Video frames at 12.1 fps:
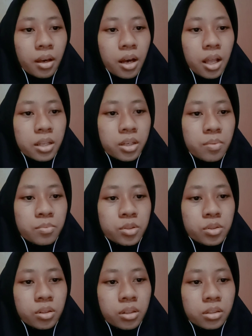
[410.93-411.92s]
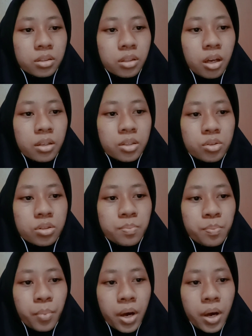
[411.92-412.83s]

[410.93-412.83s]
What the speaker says: calcium should not use